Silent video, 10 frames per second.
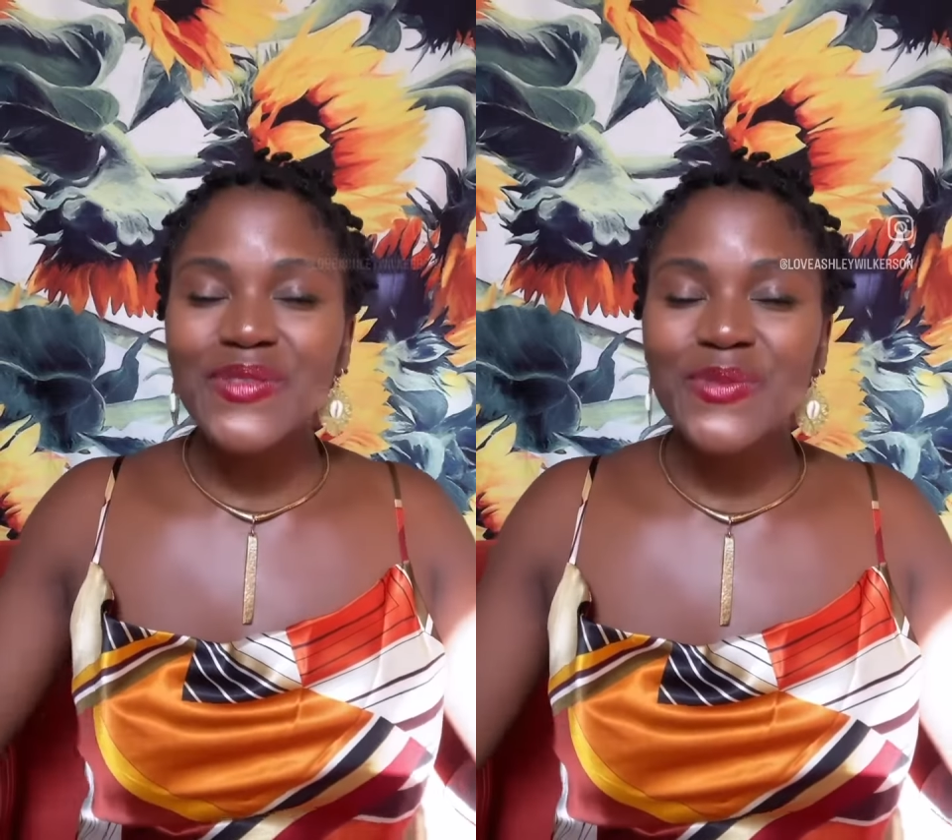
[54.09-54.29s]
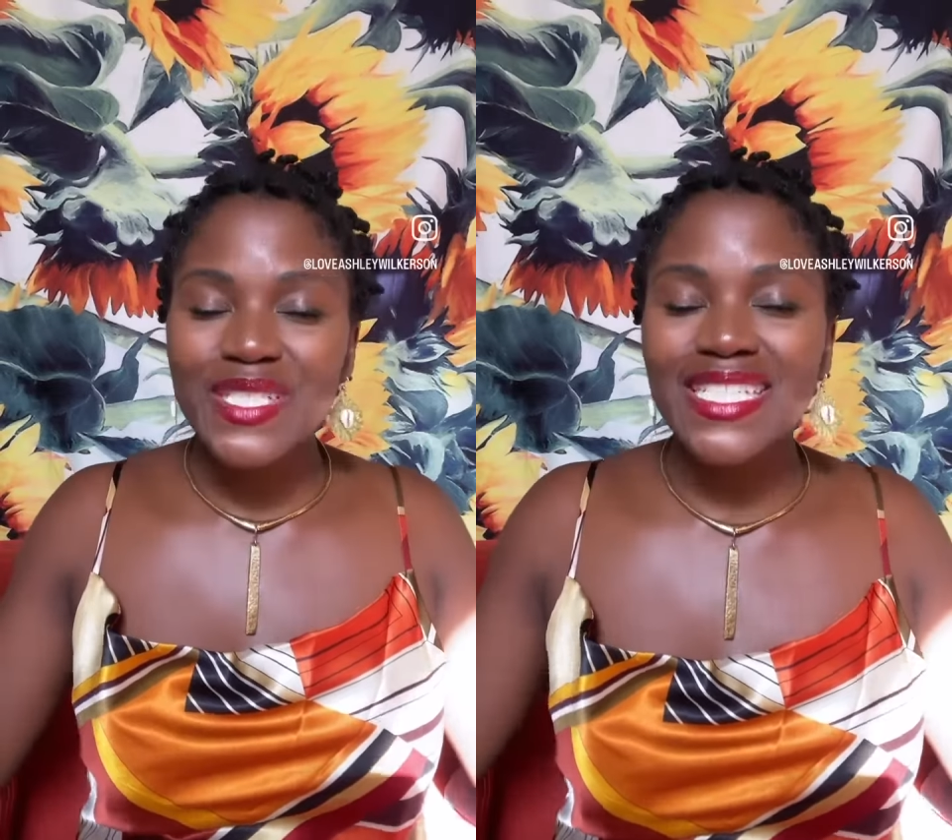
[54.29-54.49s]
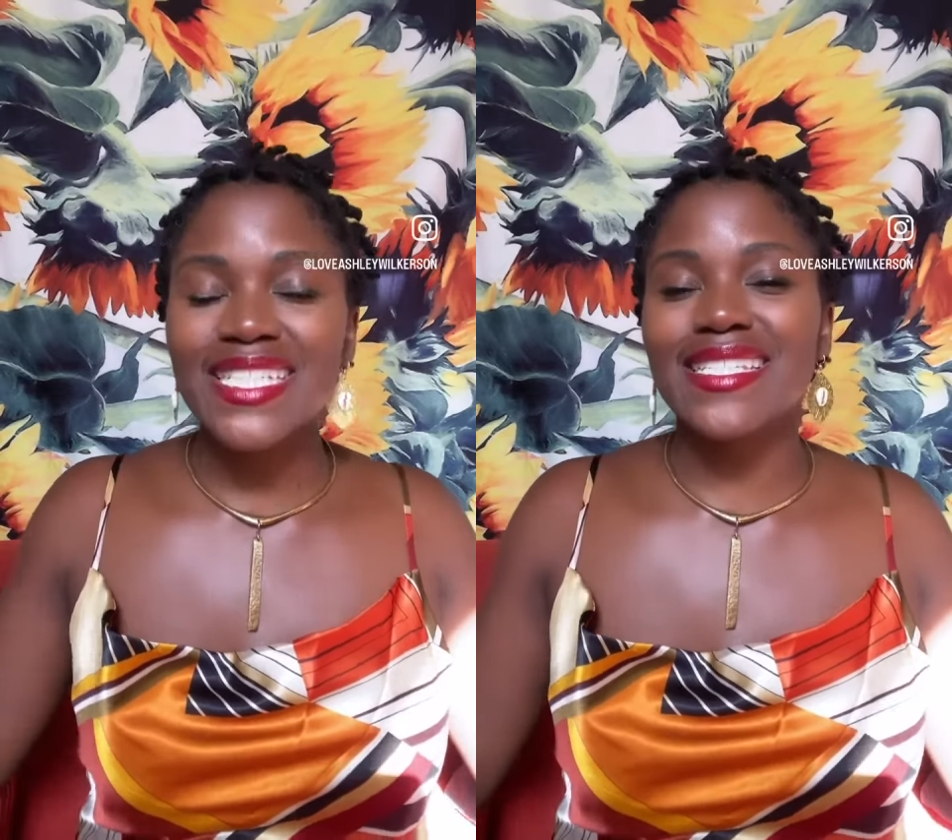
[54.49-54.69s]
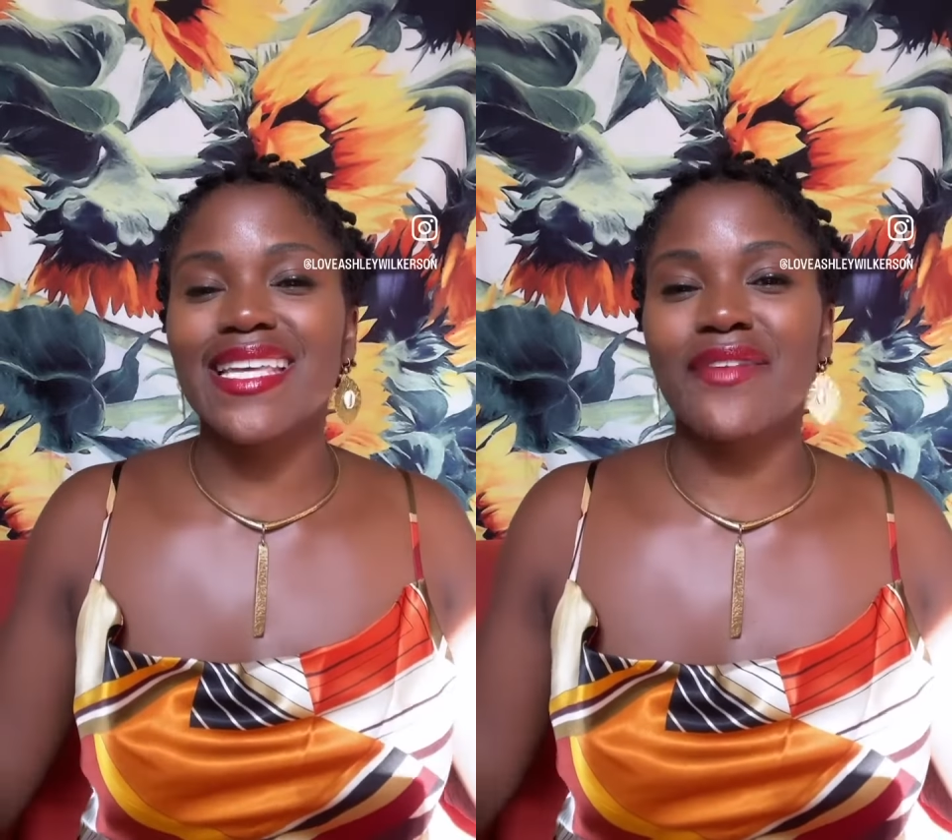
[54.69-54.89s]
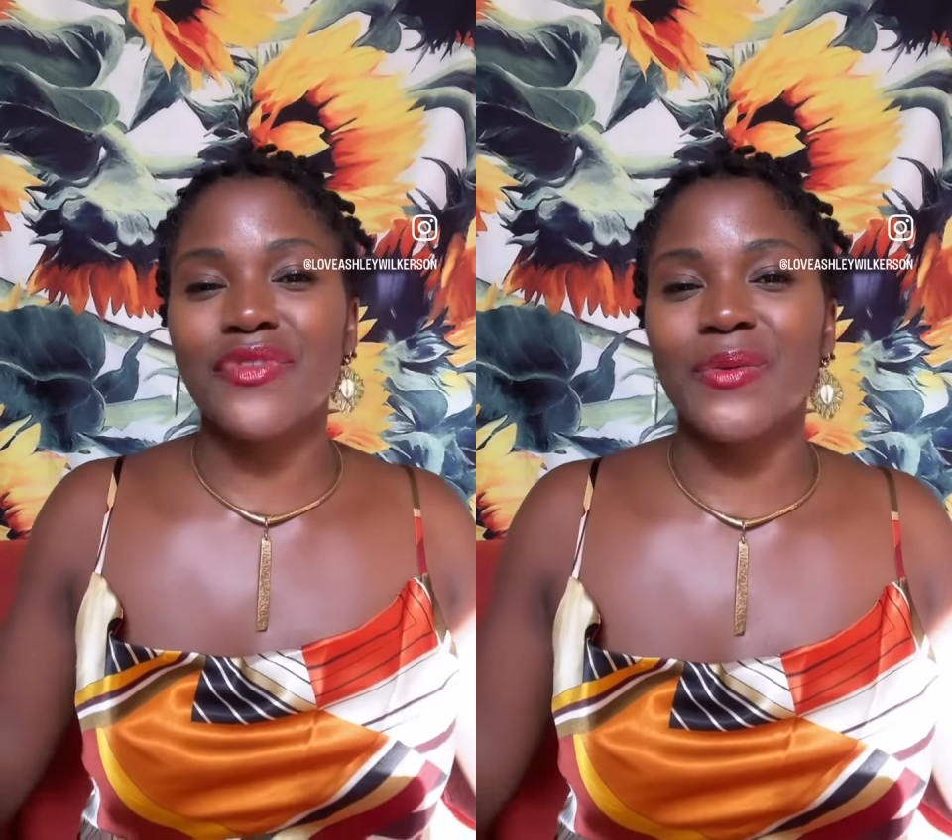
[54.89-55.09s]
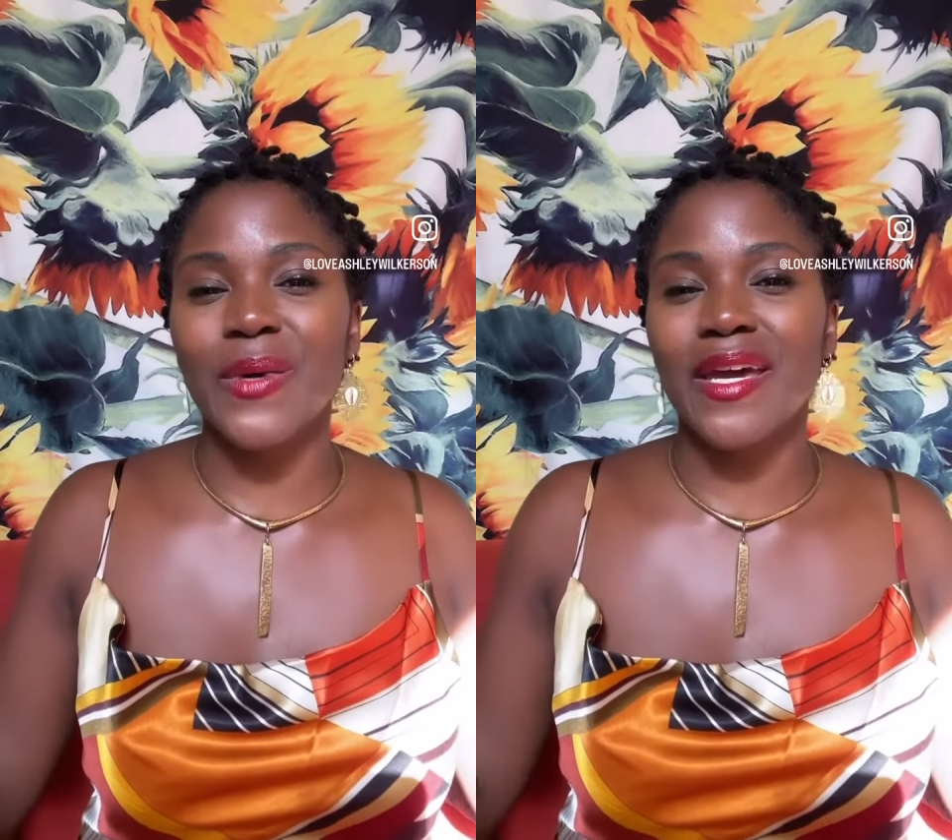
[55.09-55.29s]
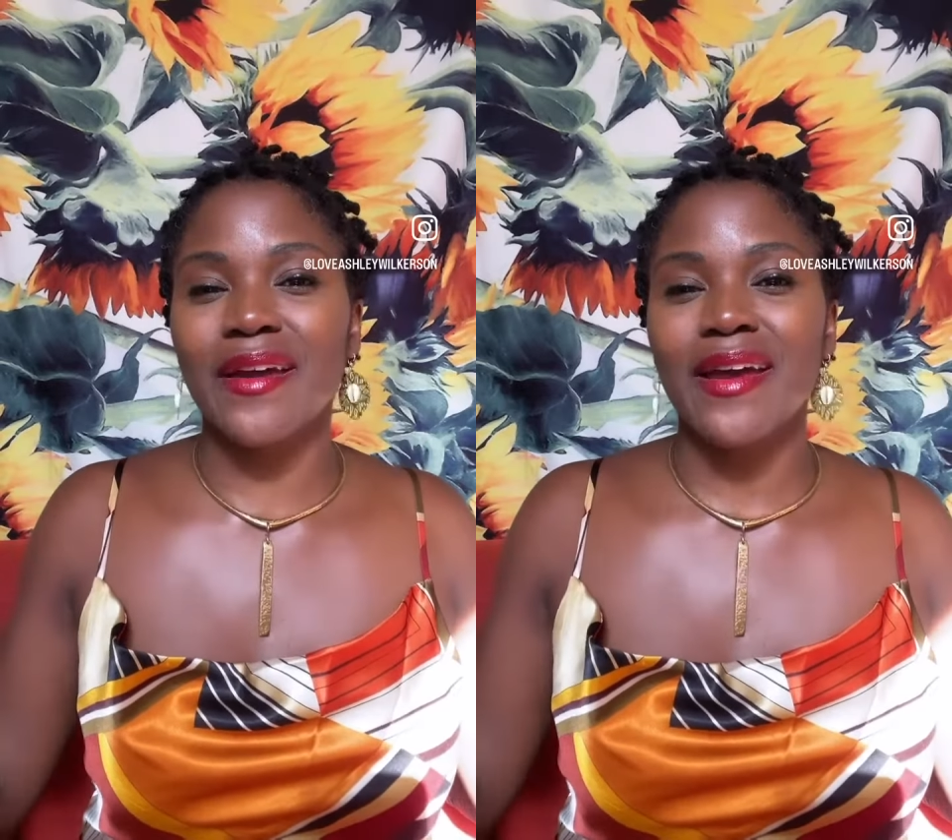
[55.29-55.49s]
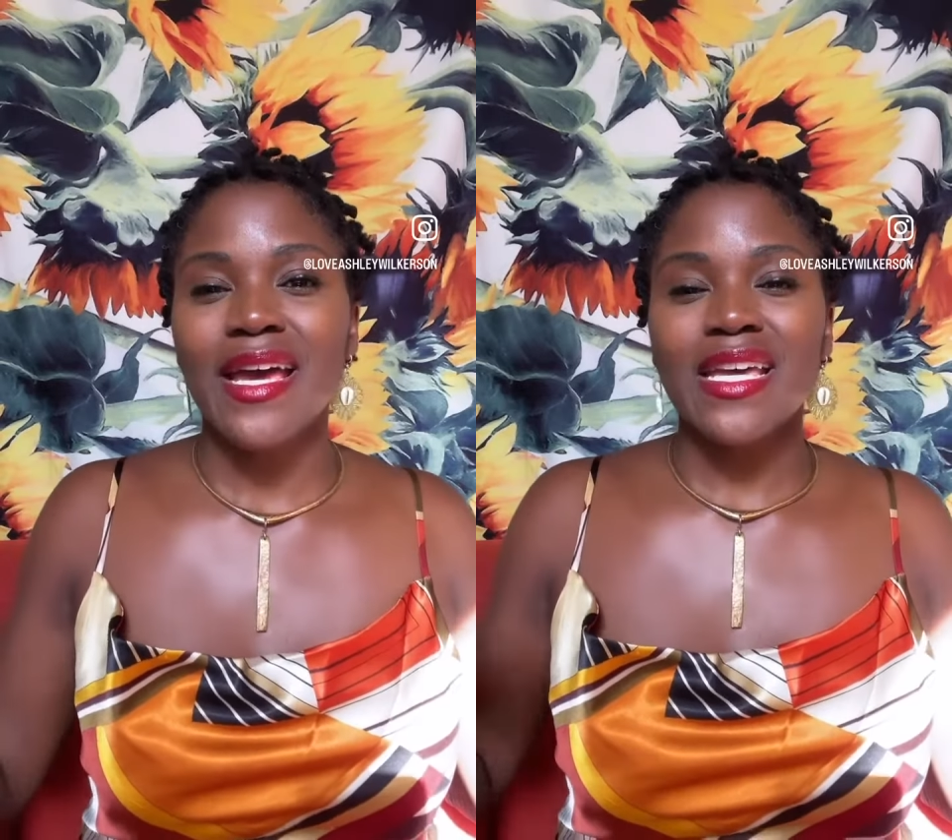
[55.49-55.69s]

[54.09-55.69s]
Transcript: really is everywhere.